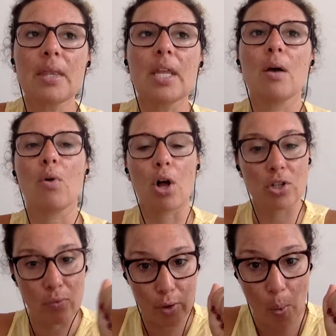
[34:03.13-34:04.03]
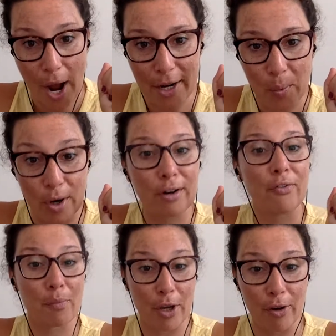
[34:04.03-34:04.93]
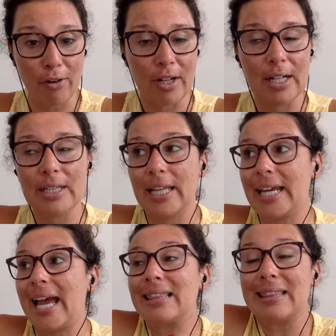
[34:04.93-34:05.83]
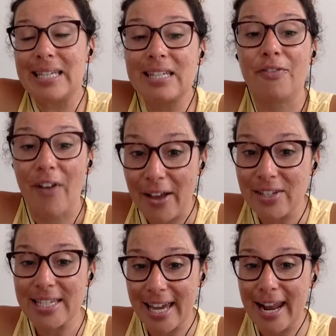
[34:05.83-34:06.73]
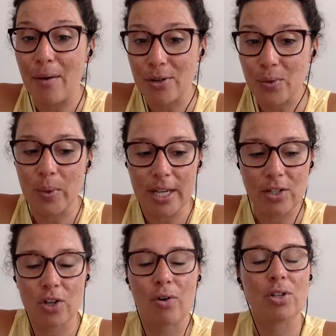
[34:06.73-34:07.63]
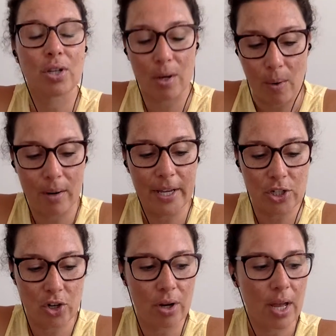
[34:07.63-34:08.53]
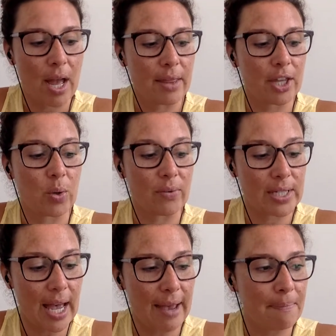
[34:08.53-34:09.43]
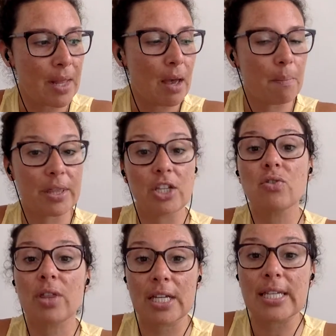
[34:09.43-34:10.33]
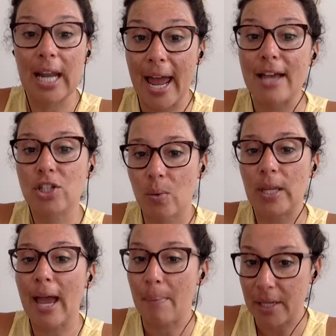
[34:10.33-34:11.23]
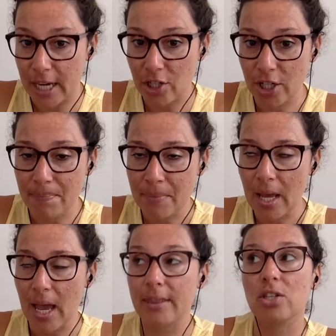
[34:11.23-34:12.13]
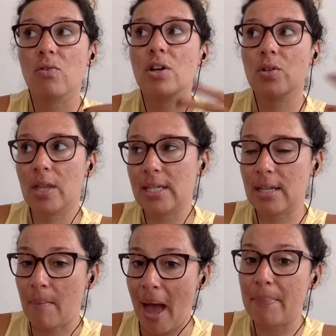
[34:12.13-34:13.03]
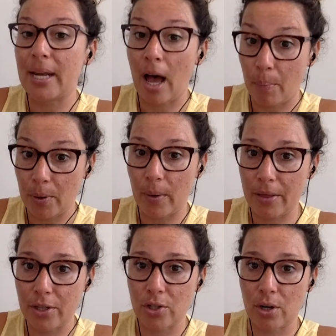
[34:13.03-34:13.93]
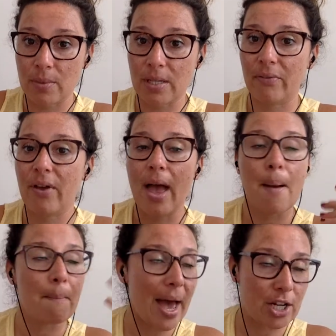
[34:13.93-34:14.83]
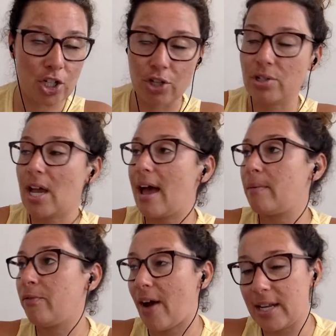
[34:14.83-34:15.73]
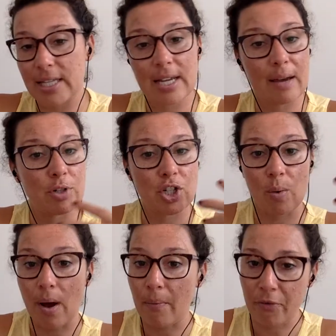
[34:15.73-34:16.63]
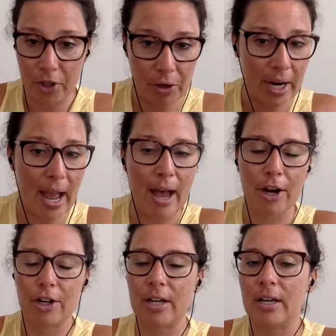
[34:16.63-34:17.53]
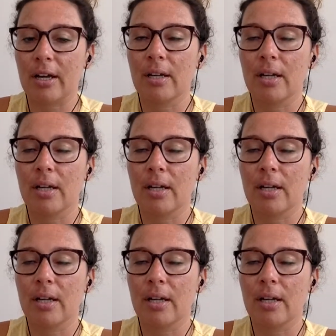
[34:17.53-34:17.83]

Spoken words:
It will also require work from you, like at least 5 to 10 hours a week. So you're also going to want to make sure that you have time. But these are things that I ask you in the application. And these are also things that I'm happy to help you with in terms of managing your time, finding the time to show up, figuring out how you're going to,